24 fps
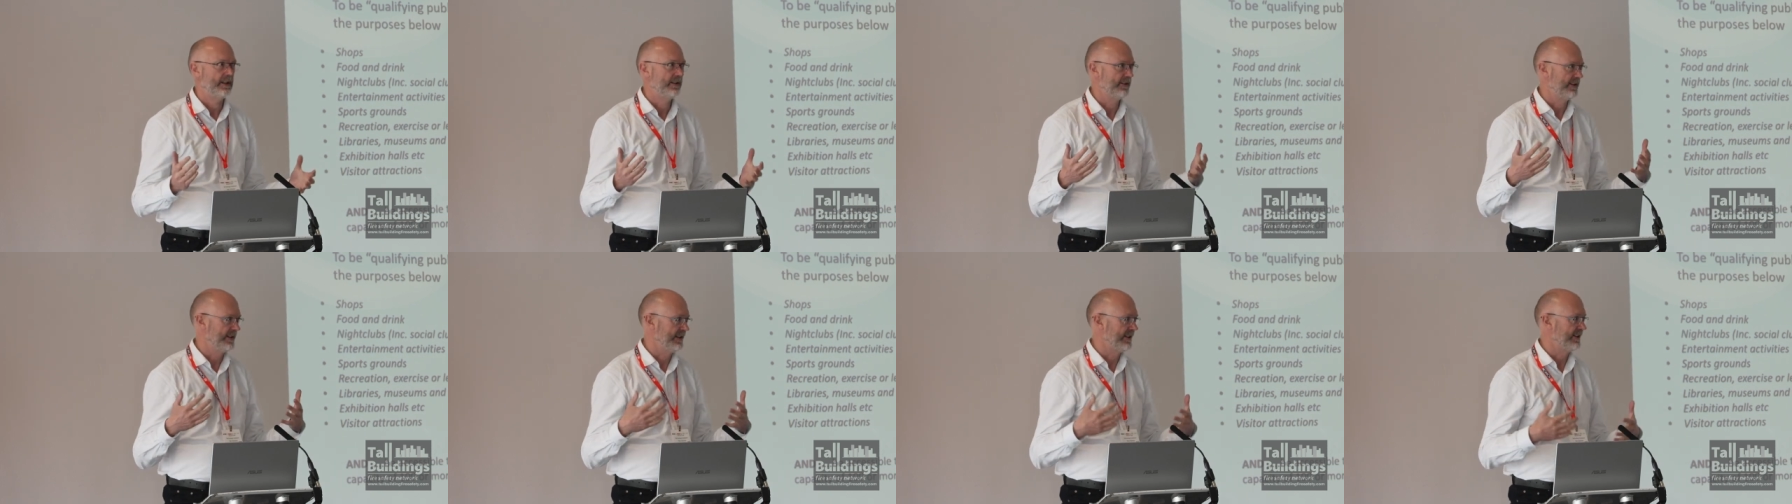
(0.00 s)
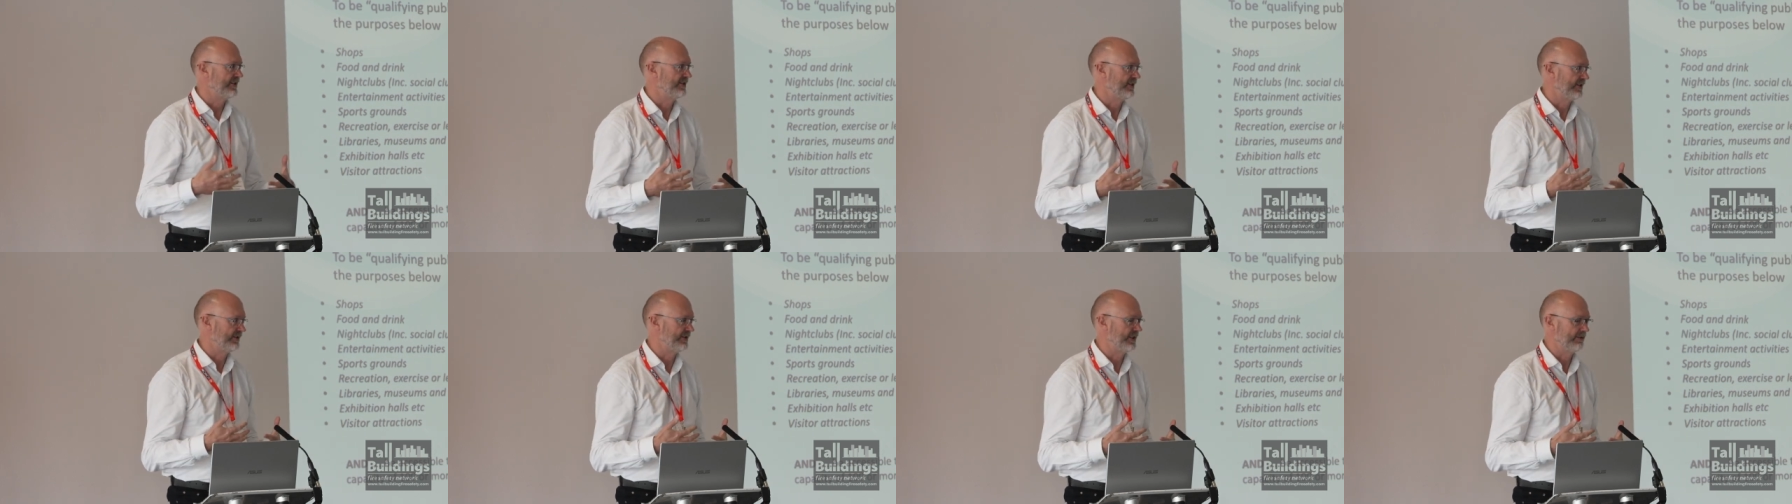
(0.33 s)
The
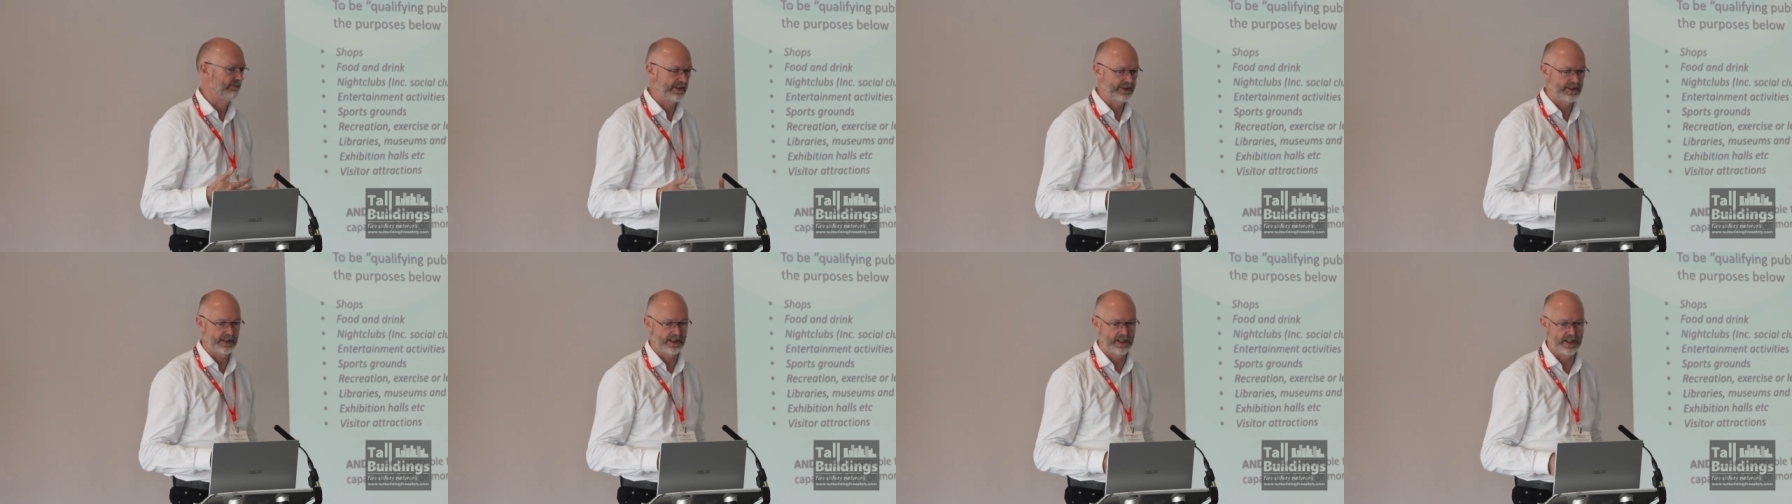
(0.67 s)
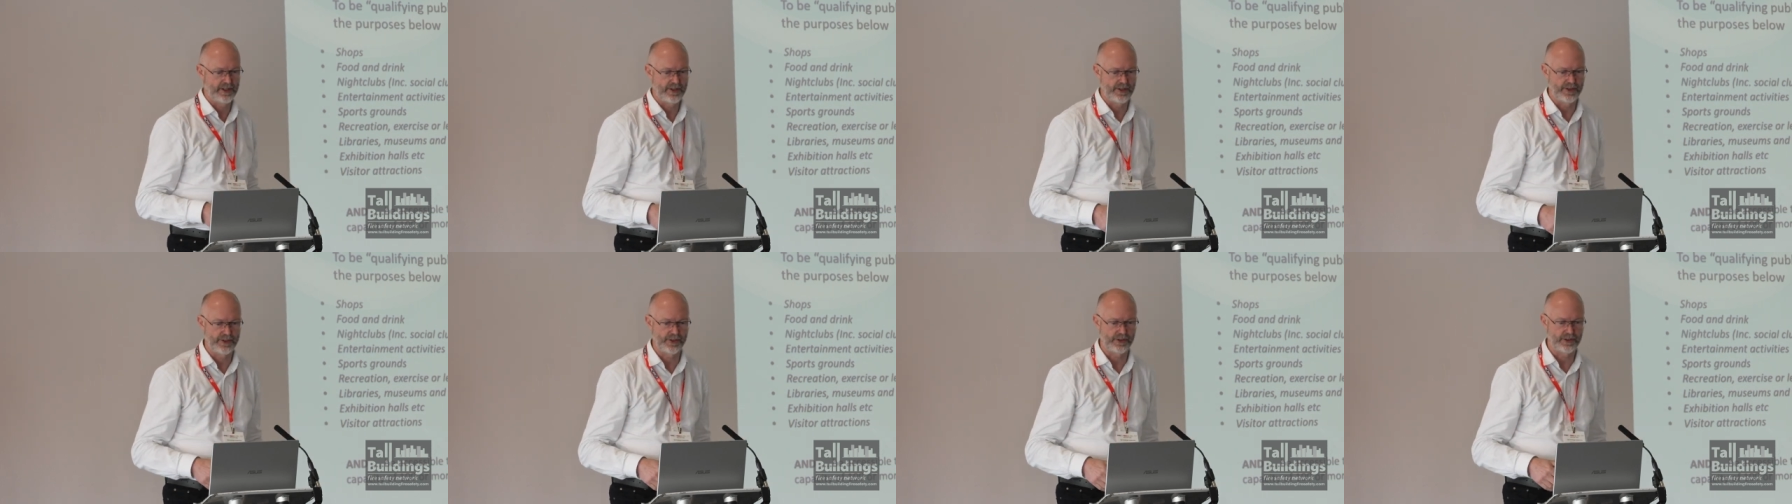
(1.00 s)
existing
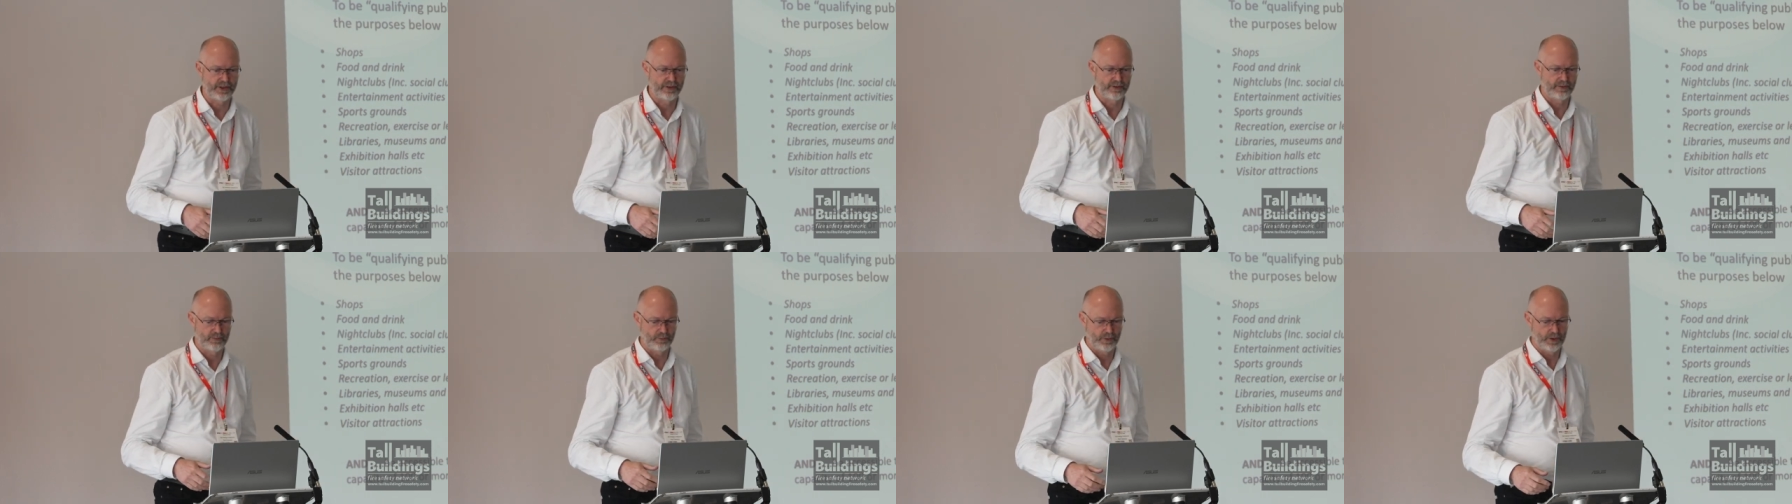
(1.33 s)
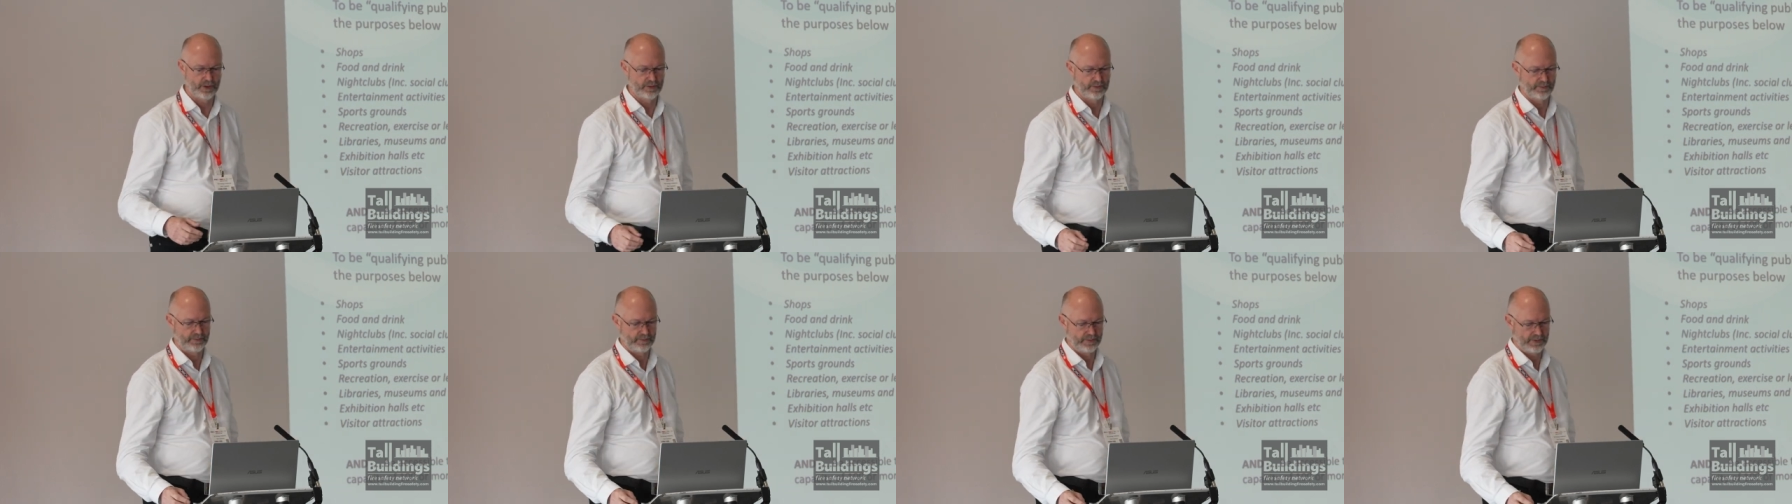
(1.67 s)
regulations
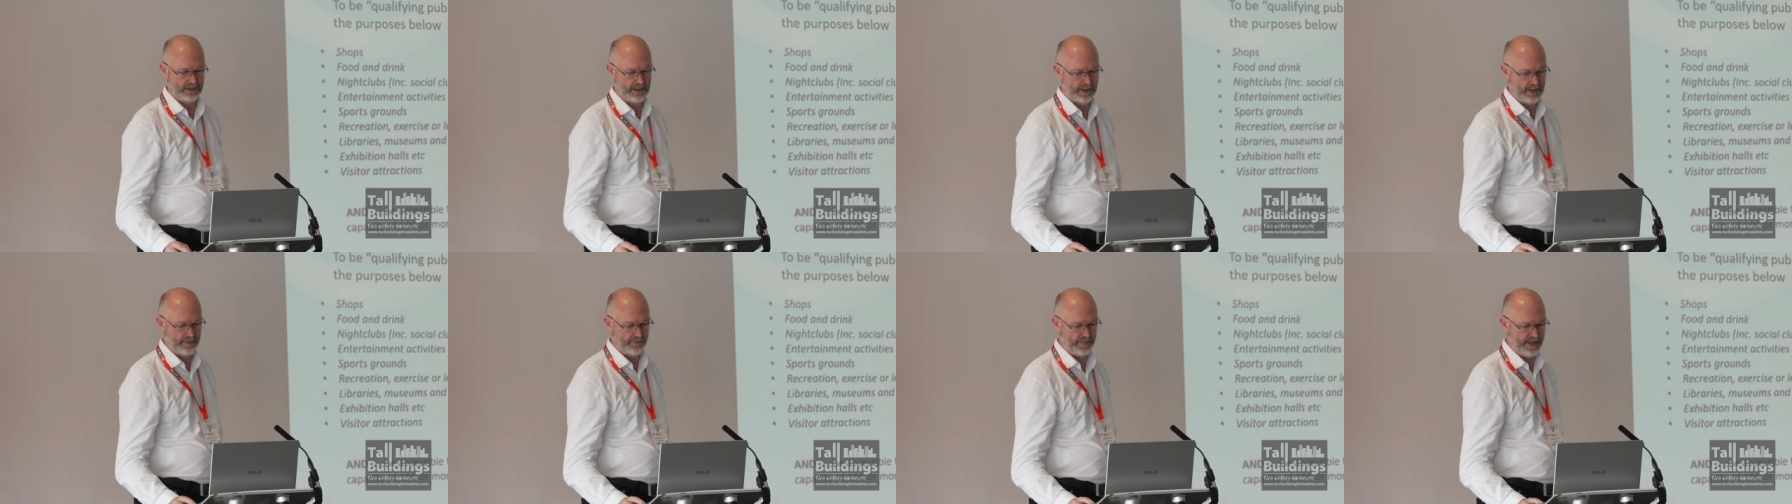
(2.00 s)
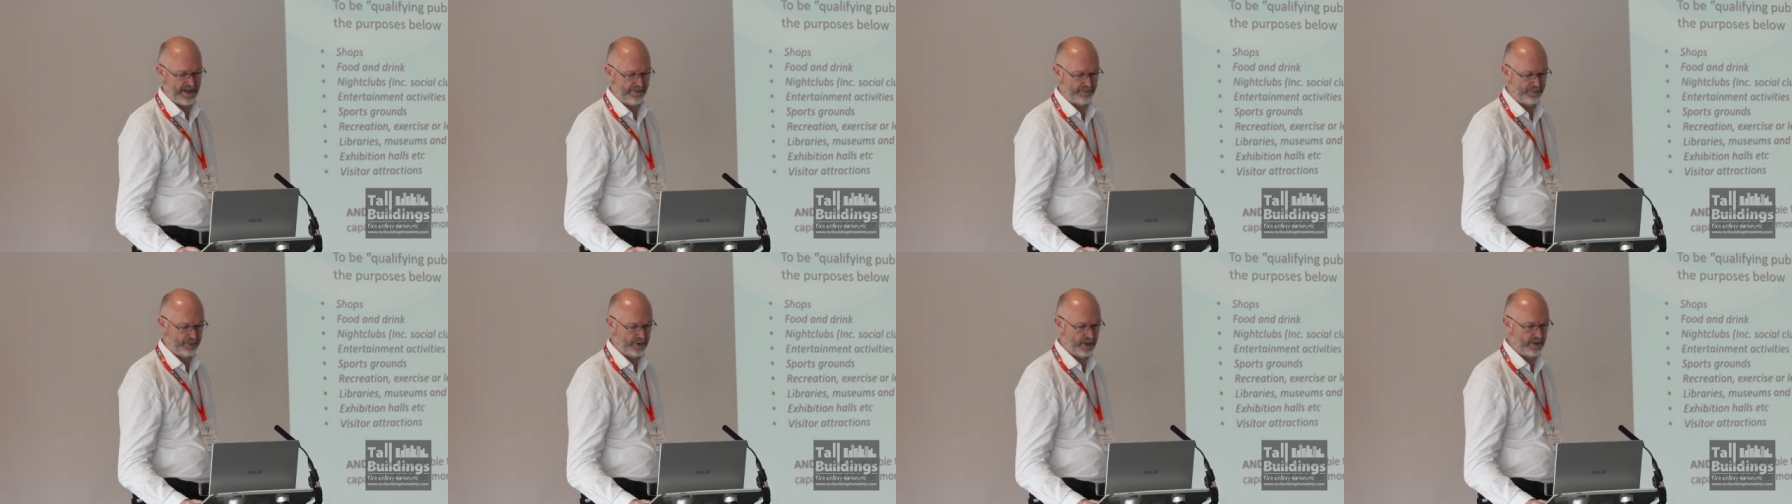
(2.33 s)
will um,
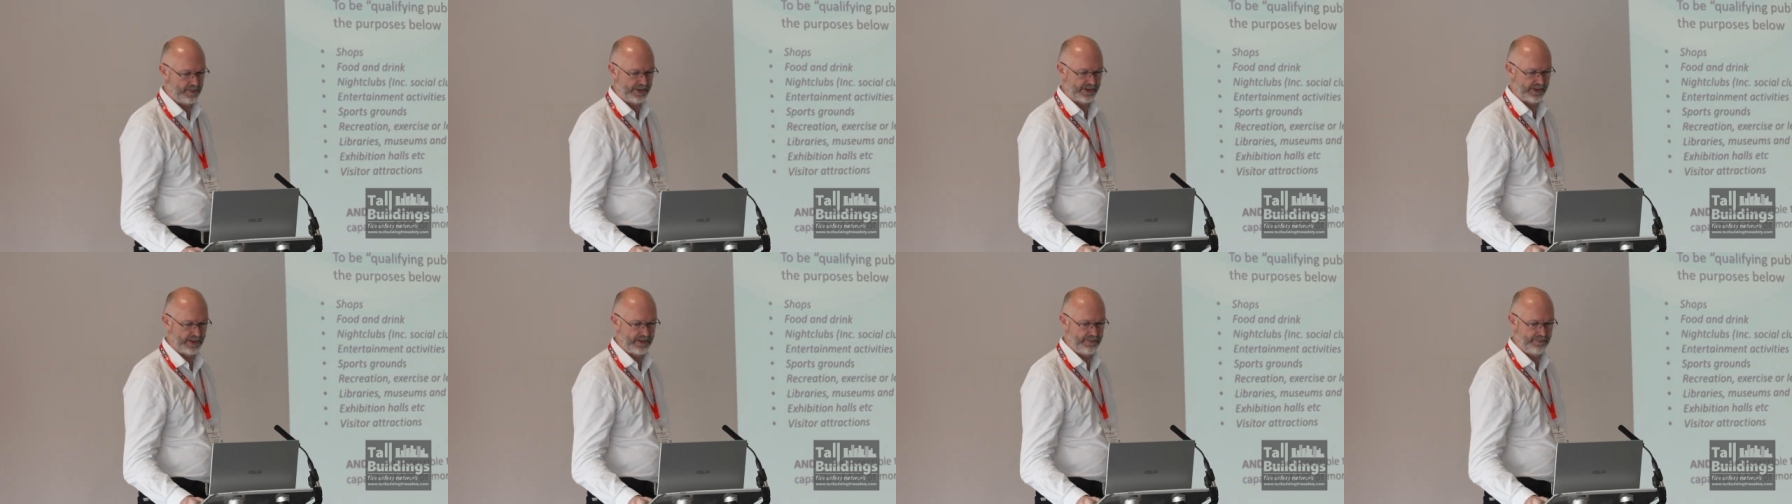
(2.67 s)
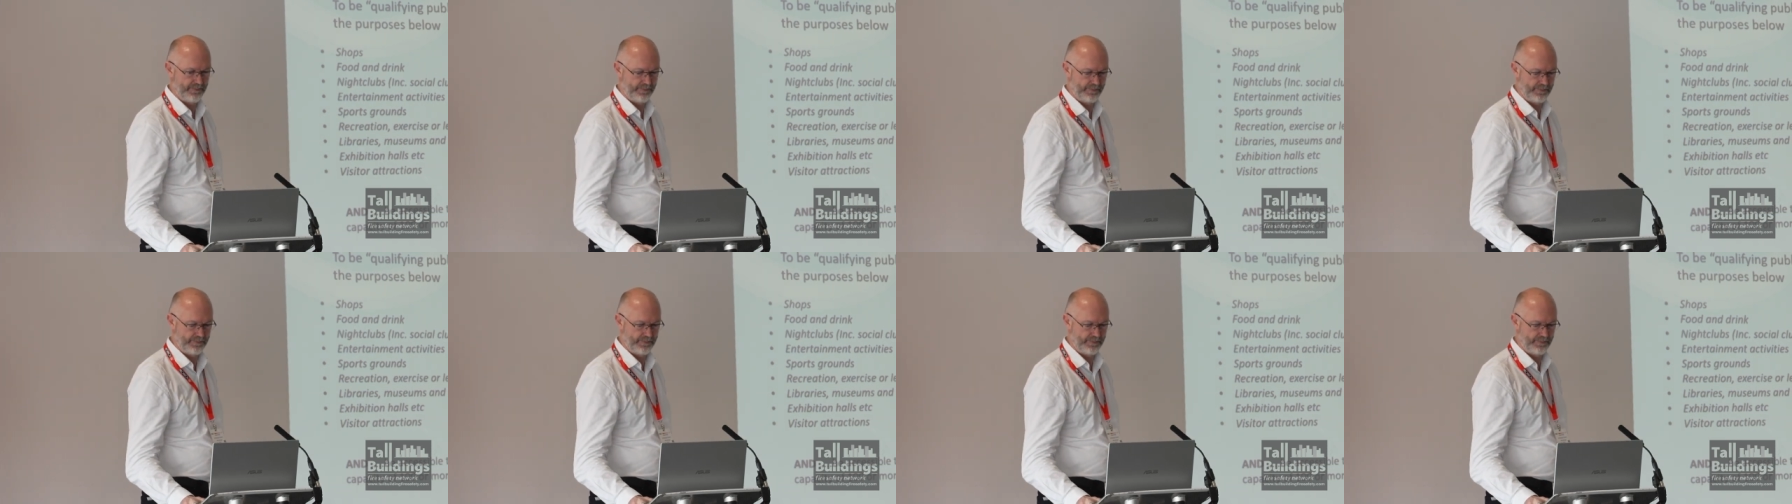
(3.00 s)
have primacy.